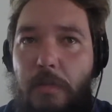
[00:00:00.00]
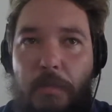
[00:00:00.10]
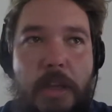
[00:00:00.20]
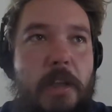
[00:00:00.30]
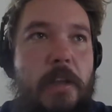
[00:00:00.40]

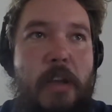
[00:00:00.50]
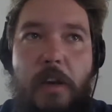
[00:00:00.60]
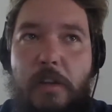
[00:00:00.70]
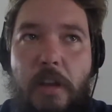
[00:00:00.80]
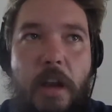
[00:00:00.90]
me
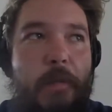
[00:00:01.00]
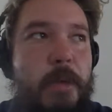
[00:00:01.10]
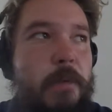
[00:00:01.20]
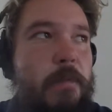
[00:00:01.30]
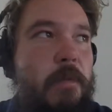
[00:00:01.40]
and a lot of
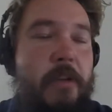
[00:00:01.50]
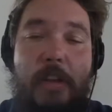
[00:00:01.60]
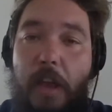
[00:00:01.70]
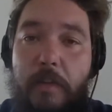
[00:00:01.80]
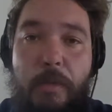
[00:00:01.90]
people, I
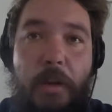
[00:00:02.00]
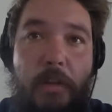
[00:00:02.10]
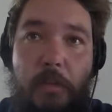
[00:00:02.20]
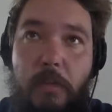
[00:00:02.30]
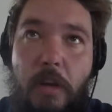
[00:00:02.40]
think
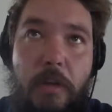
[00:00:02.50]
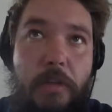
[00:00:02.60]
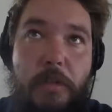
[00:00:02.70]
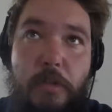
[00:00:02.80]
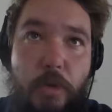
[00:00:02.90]
everybody
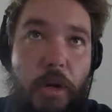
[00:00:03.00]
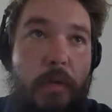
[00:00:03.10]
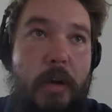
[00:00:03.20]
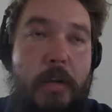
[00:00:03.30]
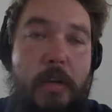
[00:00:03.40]
noticed
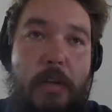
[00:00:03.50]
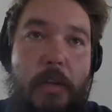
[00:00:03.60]
Jhoira.